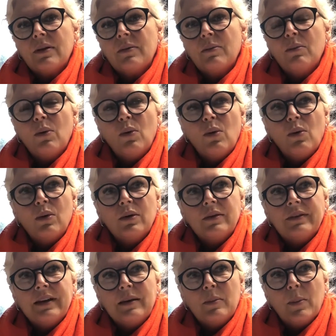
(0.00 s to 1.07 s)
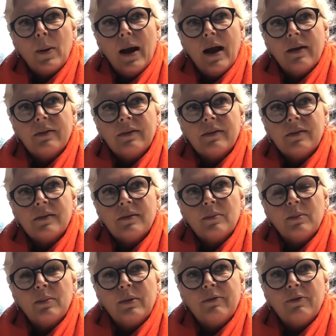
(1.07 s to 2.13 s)
more deep breaths
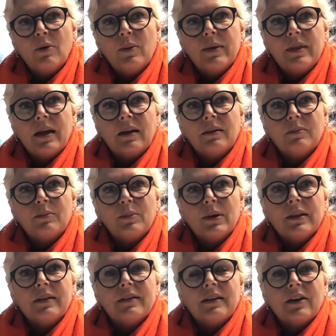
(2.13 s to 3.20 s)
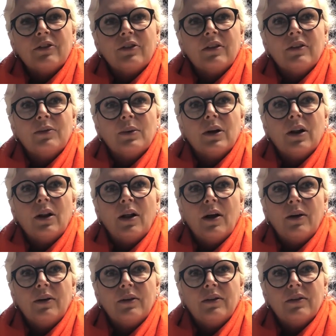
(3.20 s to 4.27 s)
before we then bring the session to a
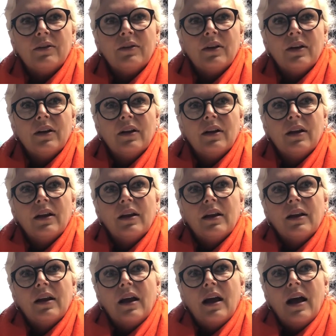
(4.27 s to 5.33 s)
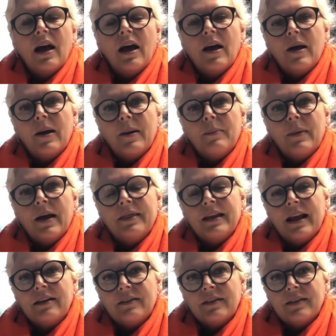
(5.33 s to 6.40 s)
close. At
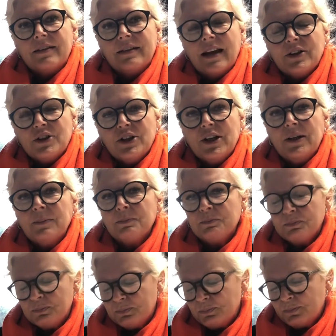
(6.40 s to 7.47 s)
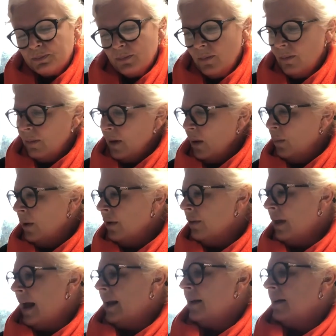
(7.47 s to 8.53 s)
the end of the session, we'll
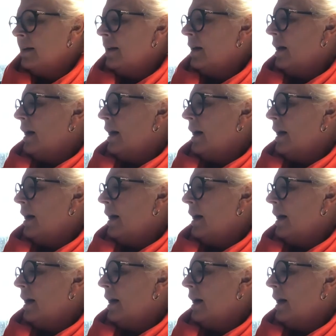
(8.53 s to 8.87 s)
then